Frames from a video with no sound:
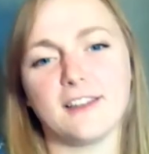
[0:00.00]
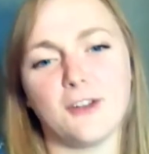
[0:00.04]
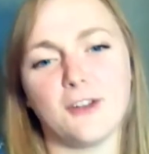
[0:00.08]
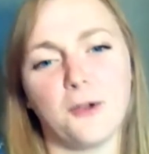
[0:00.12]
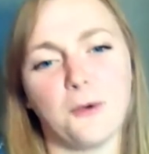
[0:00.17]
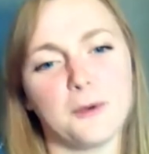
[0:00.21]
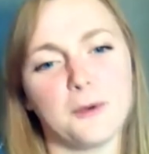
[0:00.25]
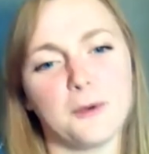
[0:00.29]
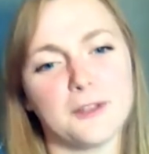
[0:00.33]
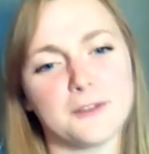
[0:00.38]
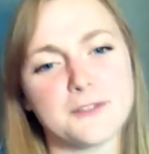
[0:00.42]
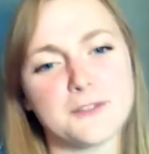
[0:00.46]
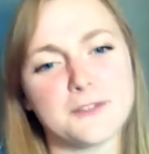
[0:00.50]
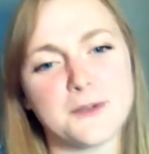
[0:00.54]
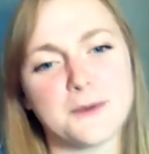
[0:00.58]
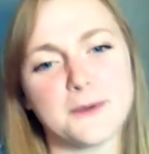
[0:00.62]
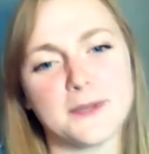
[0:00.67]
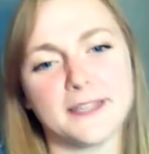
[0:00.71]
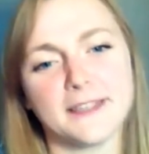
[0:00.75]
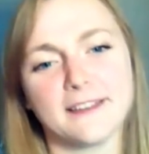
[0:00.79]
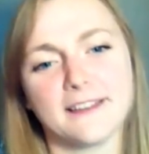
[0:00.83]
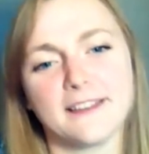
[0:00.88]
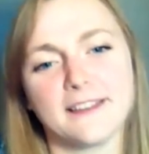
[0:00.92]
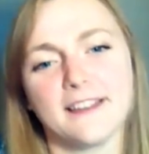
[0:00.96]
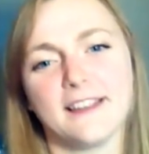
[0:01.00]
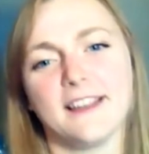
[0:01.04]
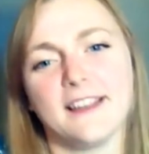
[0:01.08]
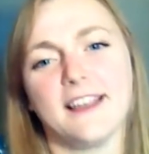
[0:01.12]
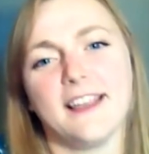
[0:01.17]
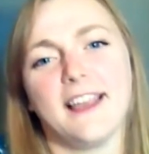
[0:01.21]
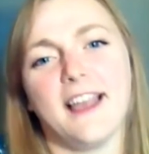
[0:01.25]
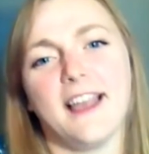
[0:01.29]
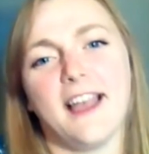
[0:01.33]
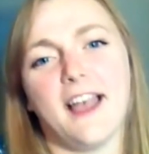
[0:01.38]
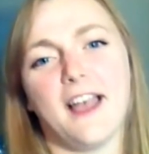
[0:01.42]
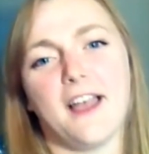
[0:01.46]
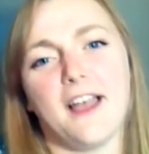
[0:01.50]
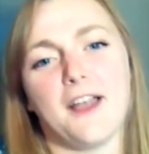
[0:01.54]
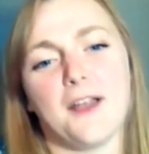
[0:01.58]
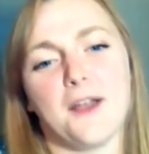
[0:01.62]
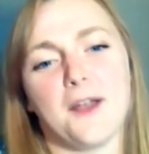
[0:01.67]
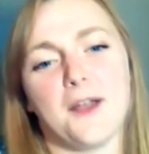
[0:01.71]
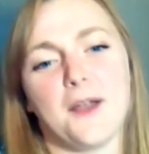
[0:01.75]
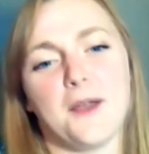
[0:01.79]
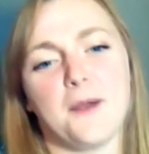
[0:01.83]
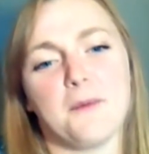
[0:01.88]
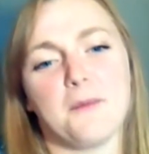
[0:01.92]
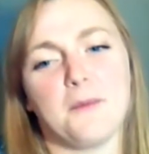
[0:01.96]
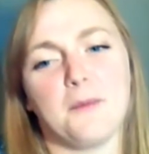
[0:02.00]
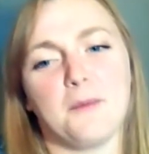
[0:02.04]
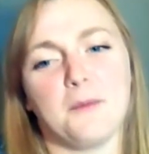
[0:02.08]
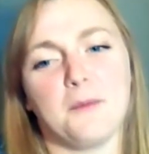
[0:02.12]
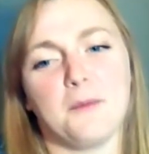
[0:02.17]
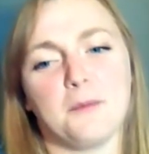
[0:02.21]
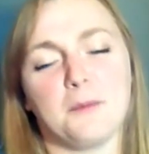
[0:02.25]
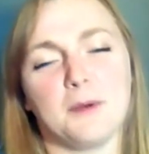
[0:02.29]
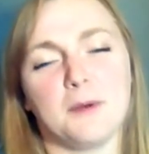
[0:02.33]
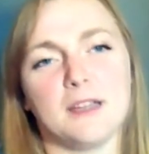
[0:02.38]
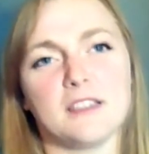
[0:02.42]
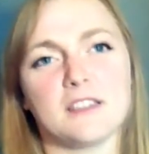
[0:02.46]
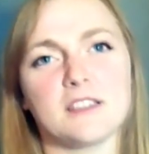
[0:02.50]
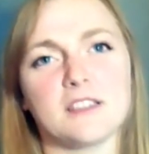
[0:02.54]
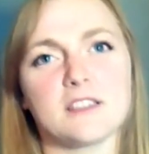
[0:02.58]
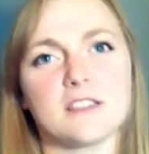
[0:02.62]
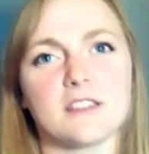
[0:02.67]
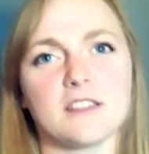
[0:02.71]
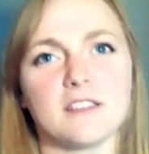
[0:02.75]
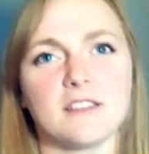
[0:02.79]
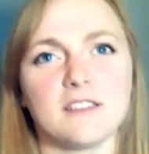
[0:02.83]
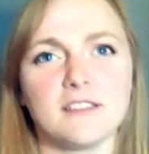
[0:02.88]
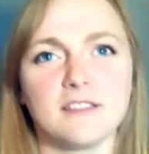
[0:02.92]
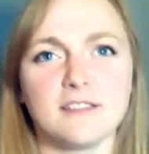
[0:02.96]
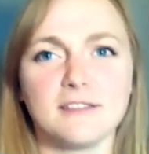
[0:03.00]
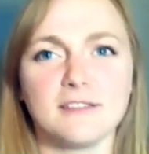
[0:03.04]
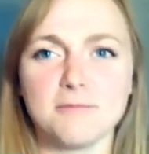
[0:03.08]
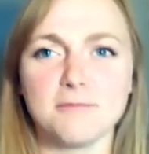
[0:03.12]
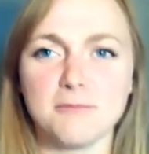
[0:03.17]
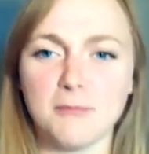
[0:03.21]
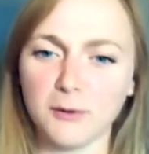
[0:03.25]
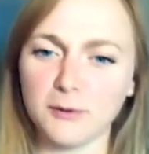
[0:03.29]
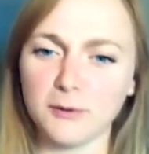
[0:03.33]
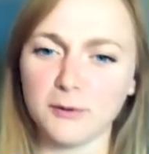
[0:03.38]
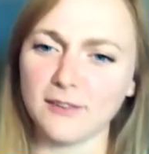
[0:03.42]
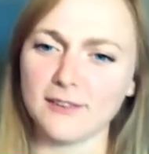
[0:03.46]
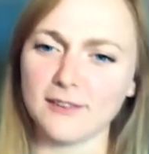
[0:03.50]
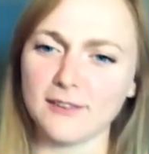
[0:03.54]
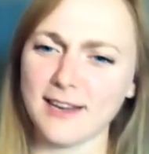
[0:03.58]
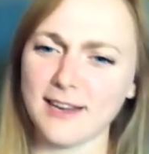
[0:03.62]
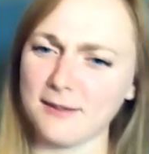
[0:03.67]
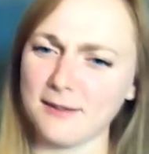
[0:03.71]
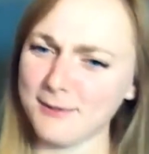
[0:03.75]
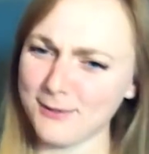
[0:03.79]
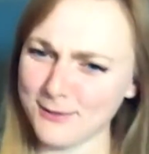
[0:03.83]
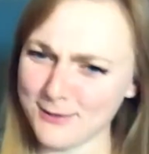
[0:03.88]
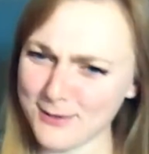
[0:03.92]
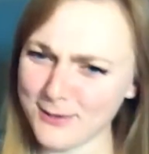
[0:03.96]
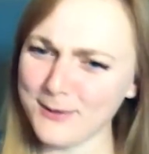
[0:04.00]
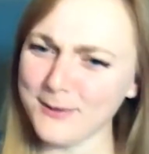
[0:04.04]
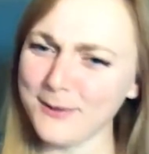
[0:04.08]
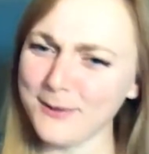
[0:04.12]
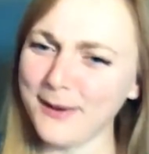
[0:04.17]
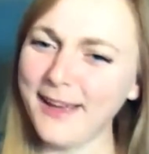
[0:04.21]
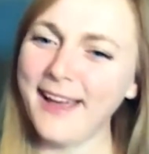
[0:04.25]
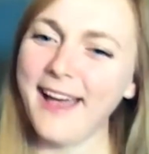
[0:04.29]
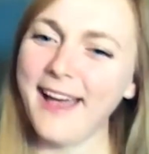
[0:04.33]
know what you're doing, which most of the time you do.